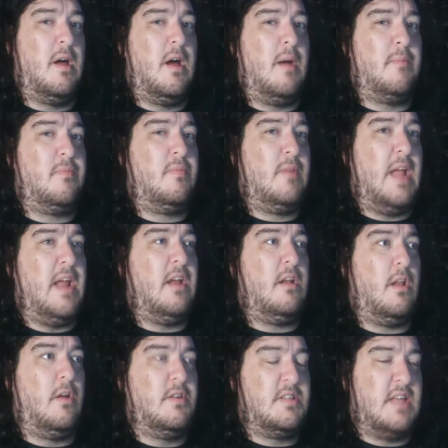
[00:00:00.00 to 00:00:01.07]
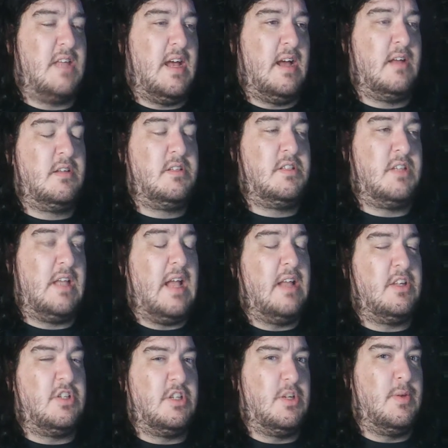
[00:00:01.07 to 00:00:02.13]
but I'm getting closer
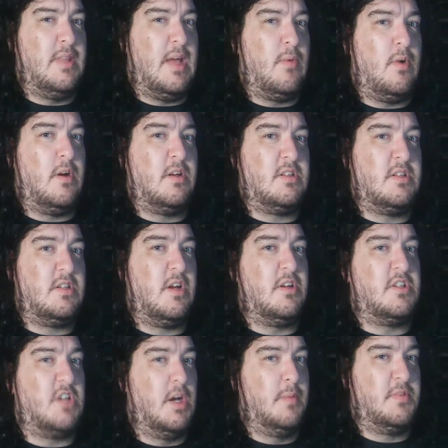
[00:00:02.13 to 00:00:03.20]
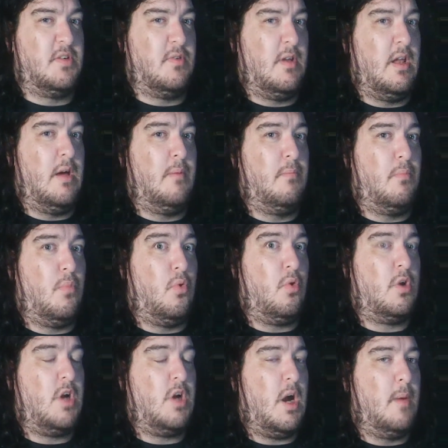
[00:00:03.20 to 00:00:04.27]
to doing that one because Ghost types are a lot
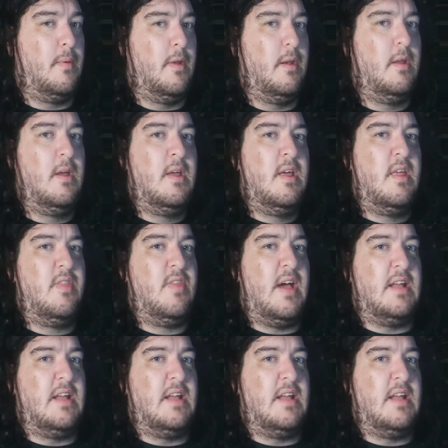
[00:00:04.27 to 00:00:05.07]
more common